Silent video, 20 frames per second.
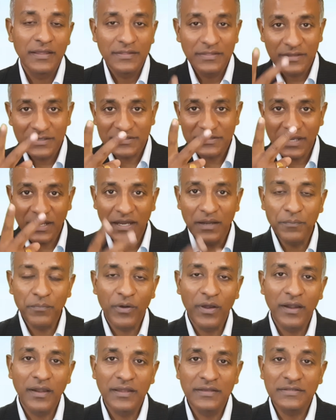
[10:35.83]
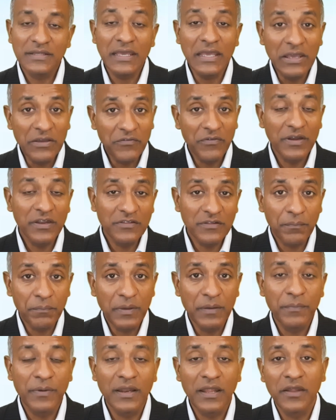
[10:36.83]
The second point is even if the
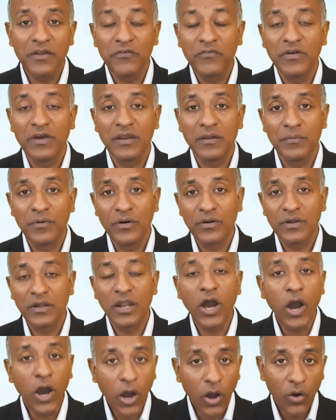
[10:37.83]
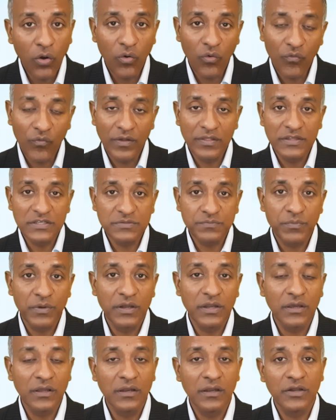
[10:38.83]
people are aware about it, how often this
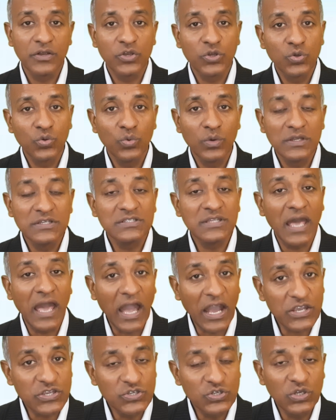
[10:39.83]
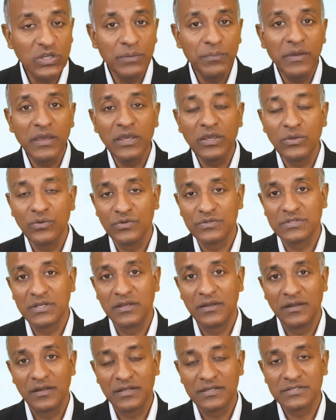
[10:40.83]
particular tool is actually being used in
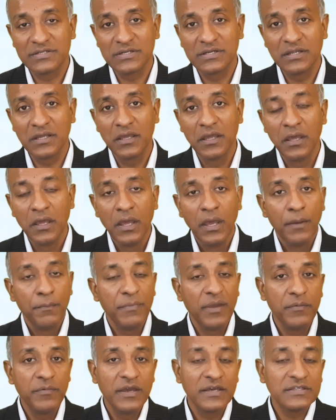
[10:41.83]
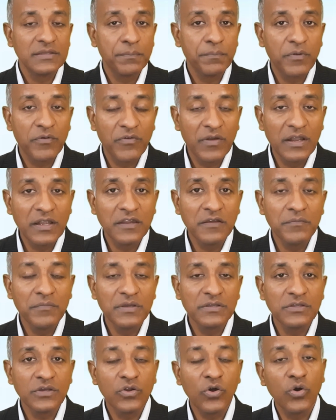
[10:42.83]
industry, maybe as a preventive
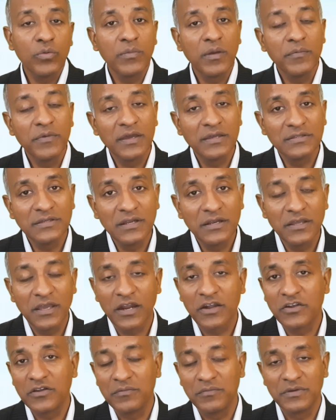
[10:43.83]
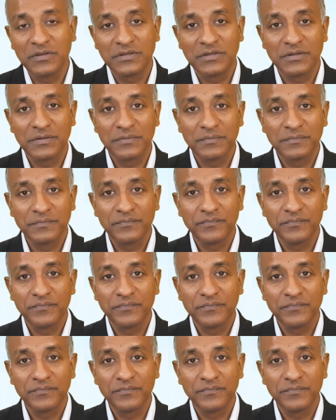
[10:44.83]
measure or maybe as a reactive measure.